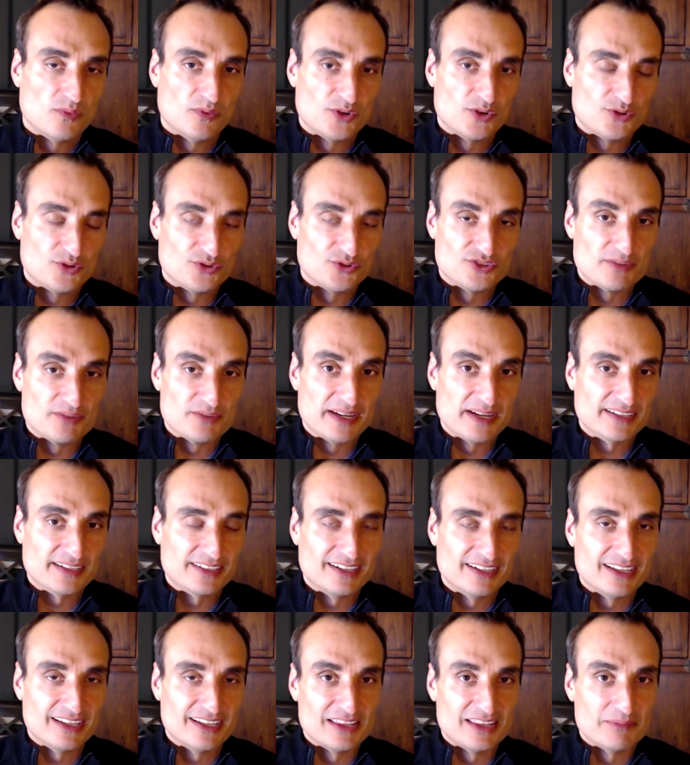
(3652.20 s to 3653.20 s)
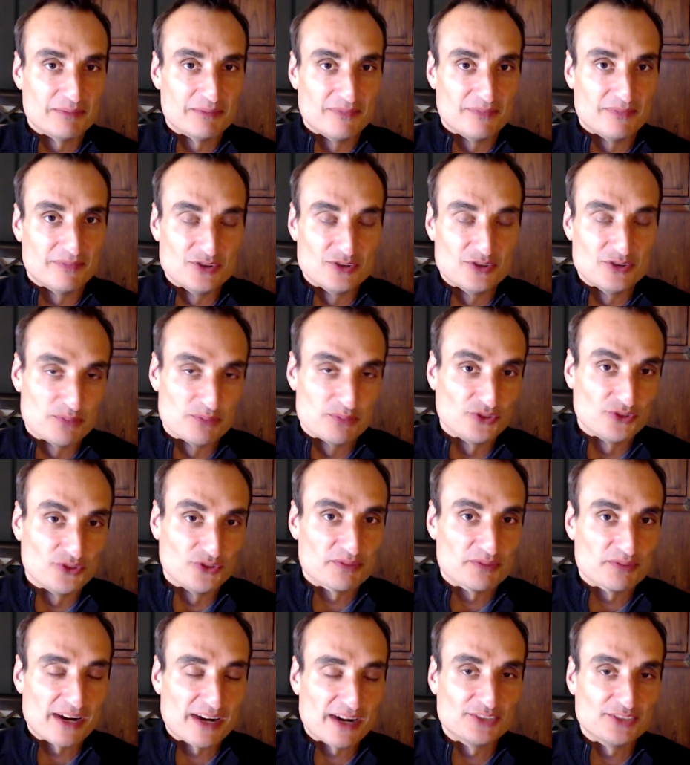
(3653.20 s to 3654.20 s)
which was depicted in the
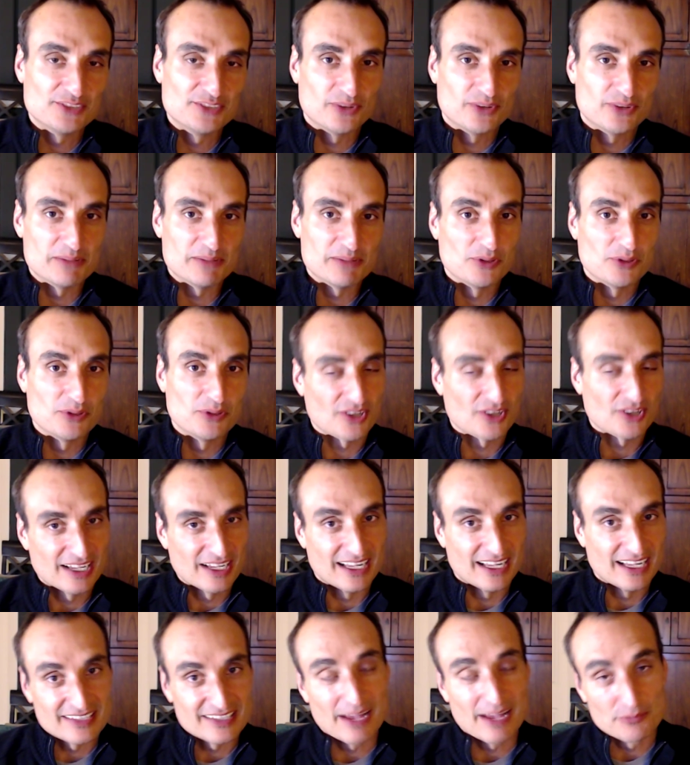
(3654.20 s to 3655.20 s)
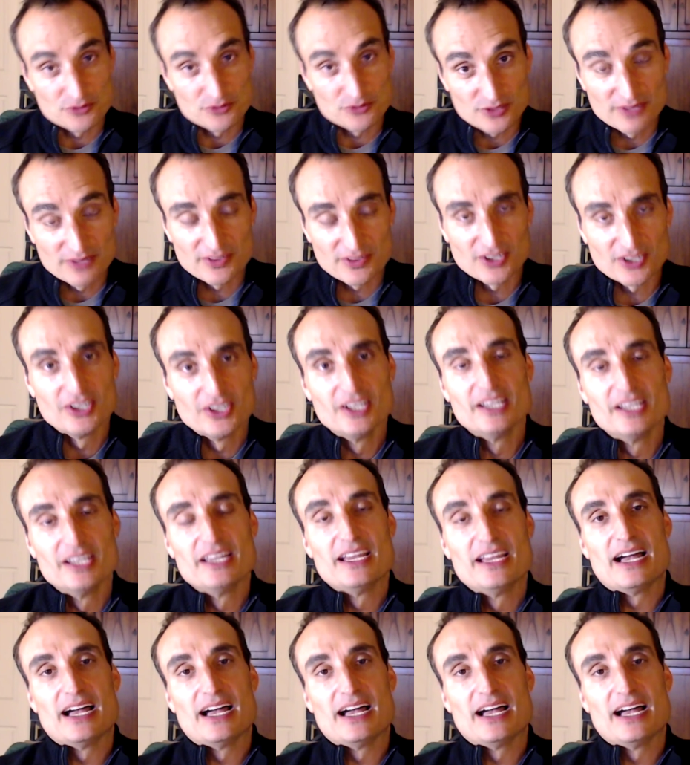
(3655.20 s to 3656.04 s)
Pulitzer Prize-winning book Toms River.